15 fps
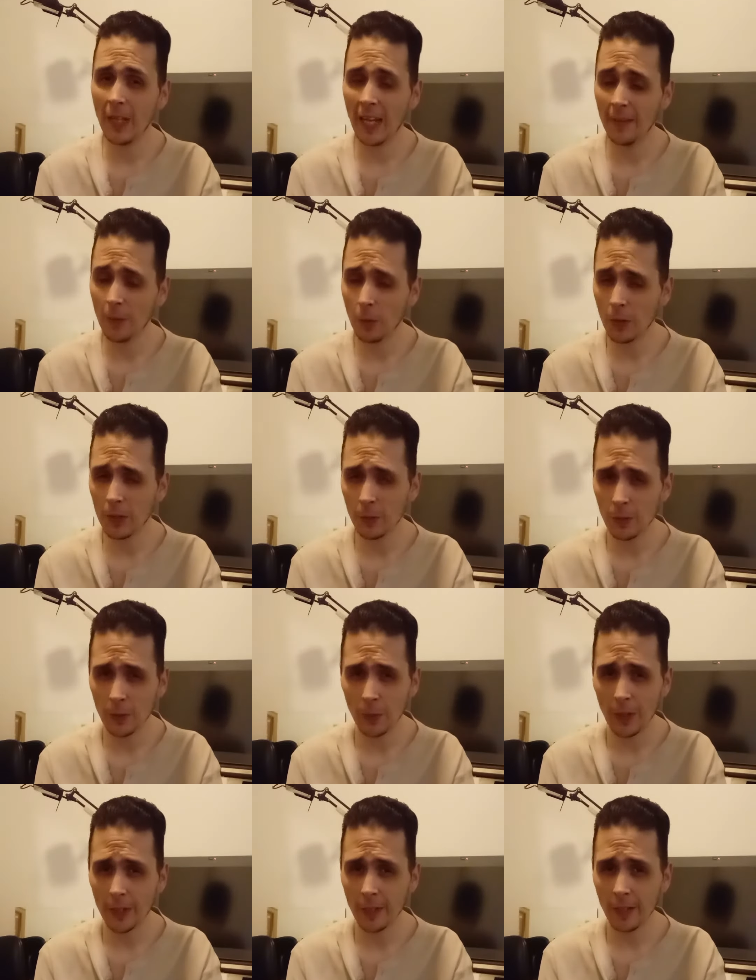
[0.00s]
haven't worked with
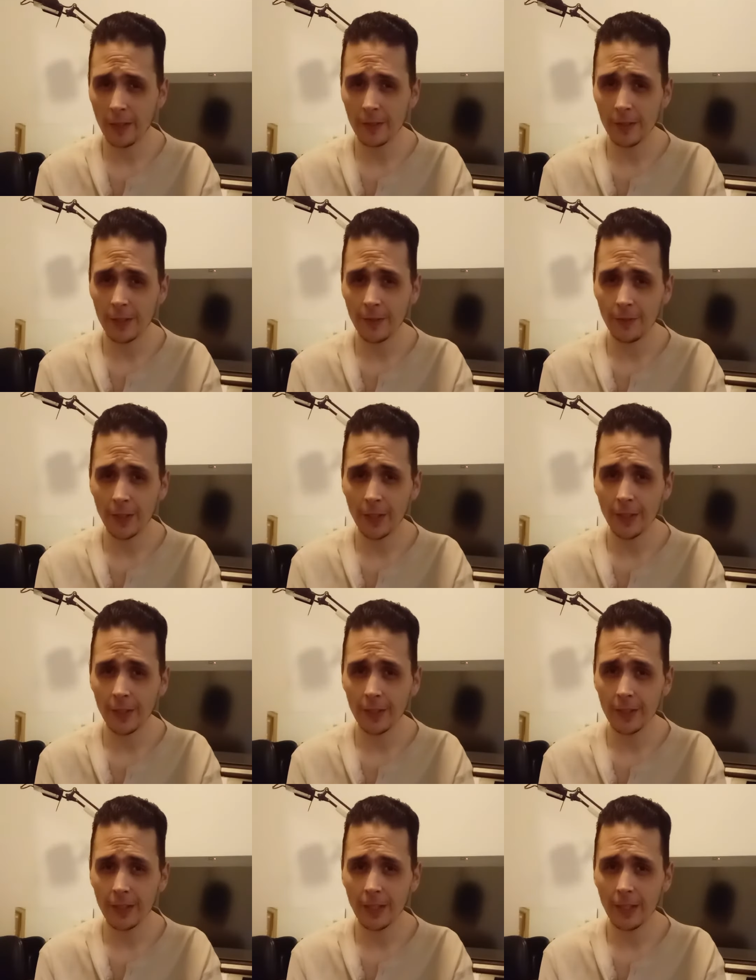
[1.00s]
watercolors in a very
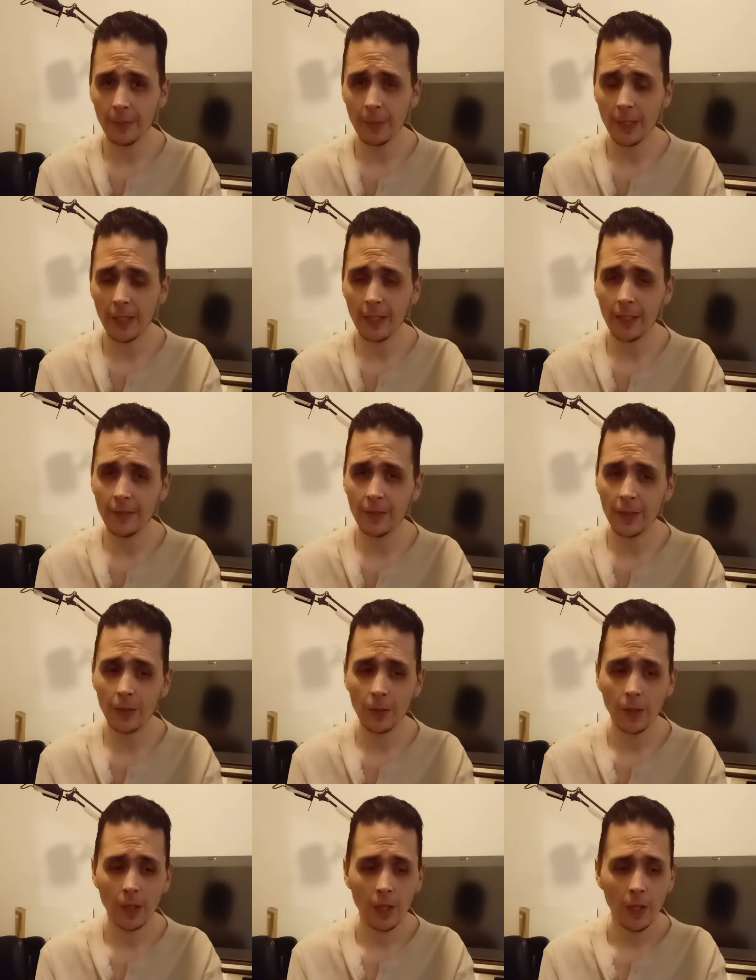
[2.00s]
long time, and I
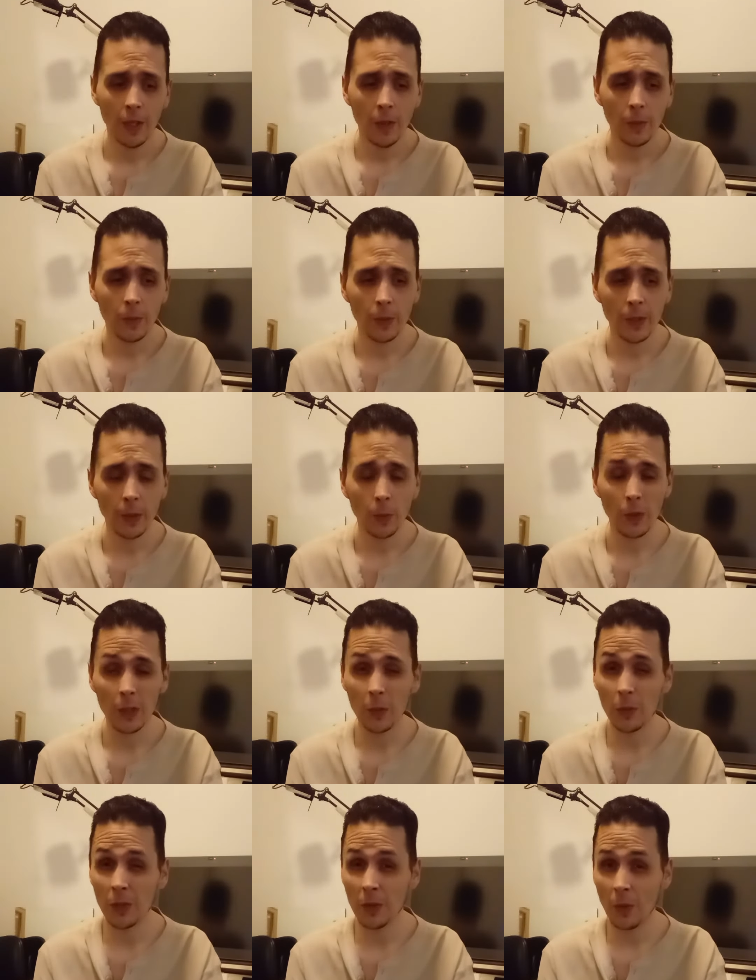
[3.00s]
haven't really
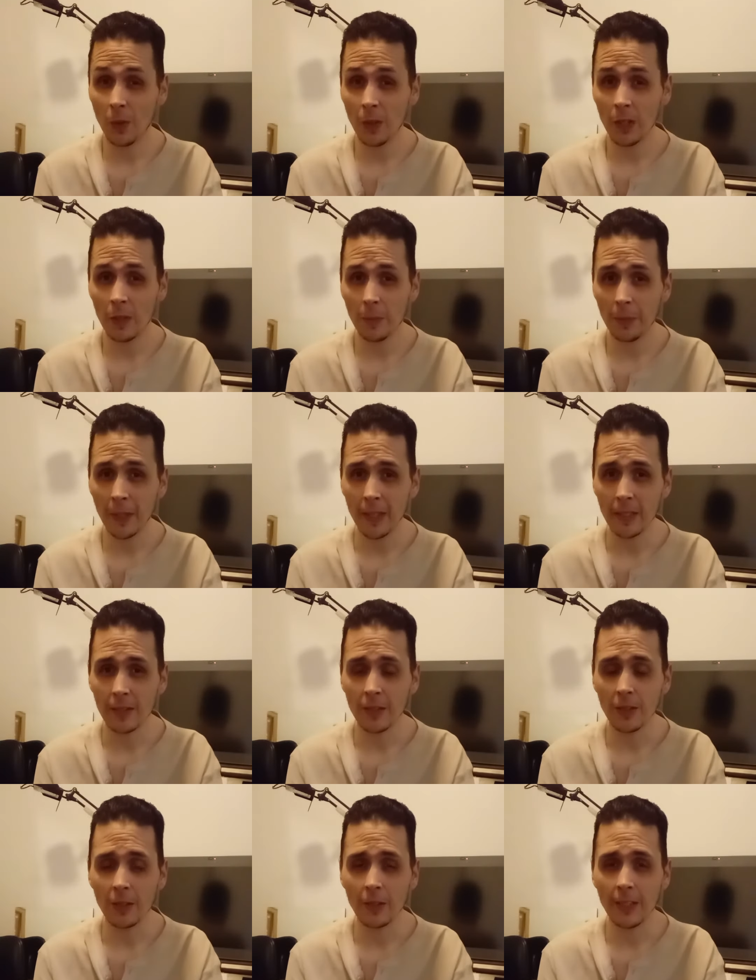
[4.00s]
worked with oil paint,
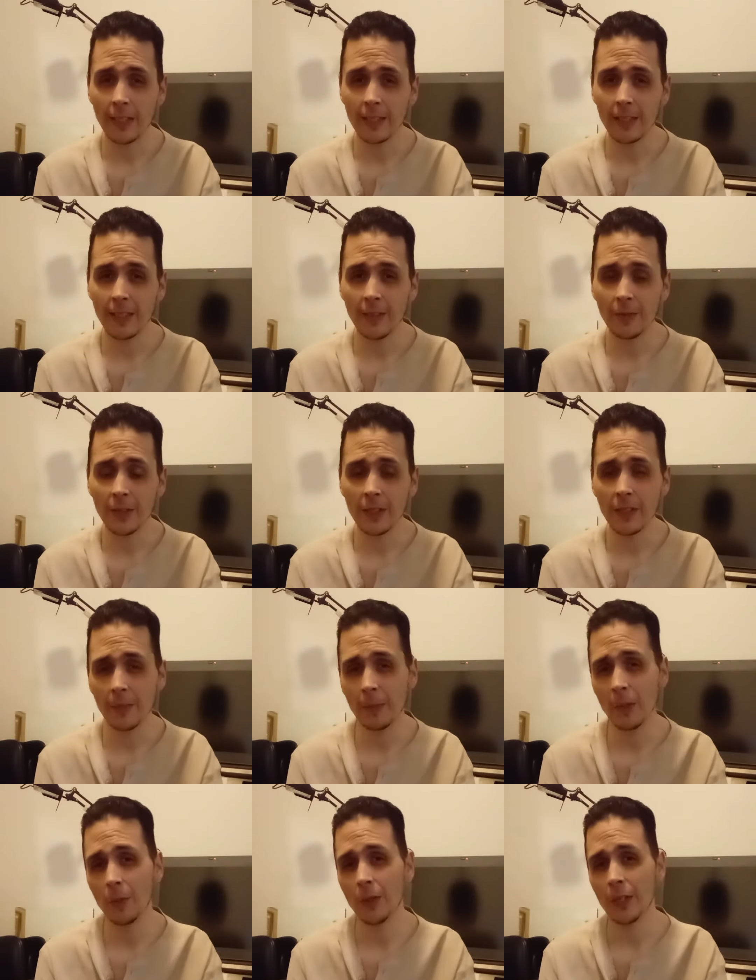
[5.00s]
so that's definitely
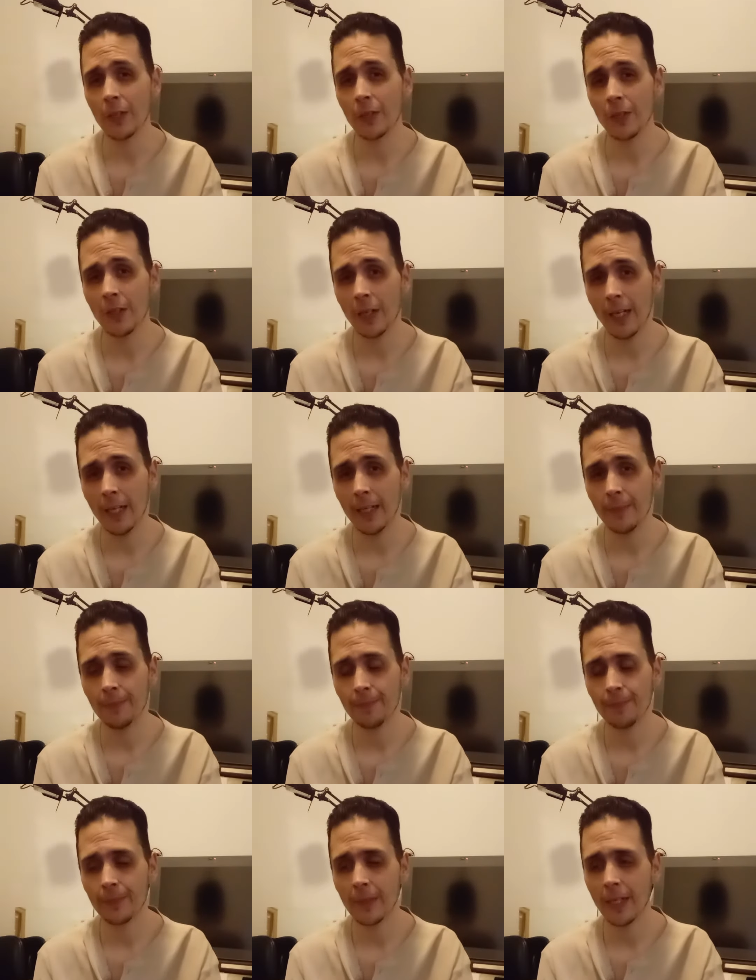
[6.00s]
something I want to try.
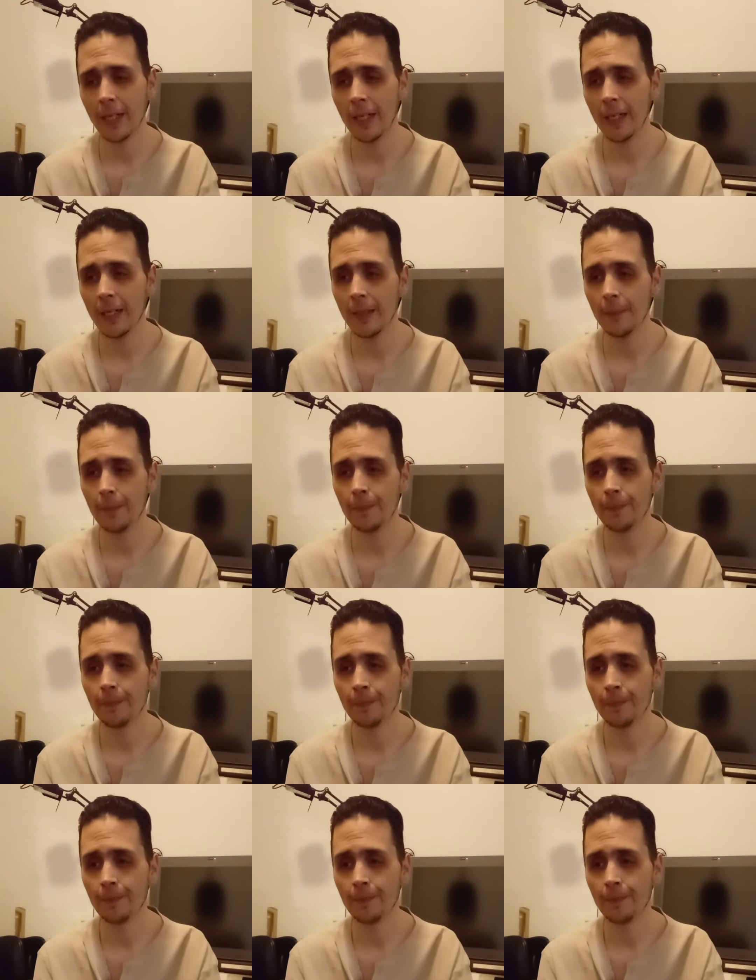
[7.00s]
Um,